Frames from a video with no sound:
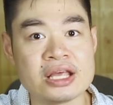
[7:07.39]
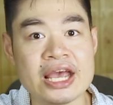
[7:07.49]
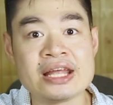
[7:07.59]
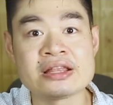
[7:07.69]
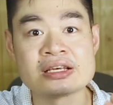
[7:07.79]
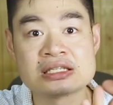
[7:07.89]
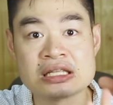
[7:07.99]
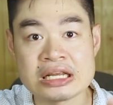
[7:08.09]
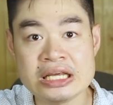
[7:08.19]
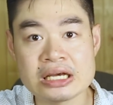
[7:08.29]
And the
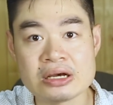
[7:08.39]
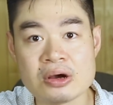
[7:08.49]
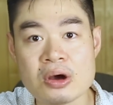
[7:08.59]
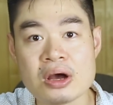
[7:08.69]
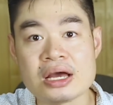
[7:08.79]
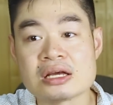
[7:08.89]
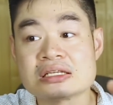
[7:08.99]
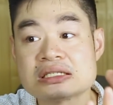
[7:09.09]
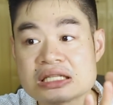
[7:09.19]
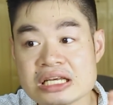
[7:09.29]
streak
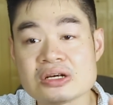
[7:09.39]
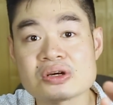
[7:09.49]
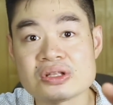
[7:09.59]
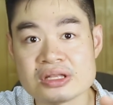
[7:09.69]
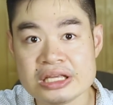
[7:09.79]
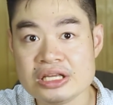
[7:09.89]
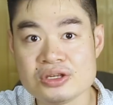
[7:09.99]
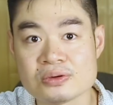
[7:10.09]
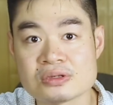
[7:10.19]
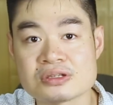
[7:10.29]
still
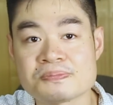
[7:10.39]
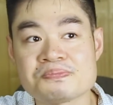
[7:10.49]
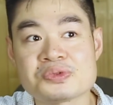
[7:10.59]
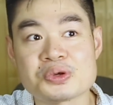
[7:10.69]
continues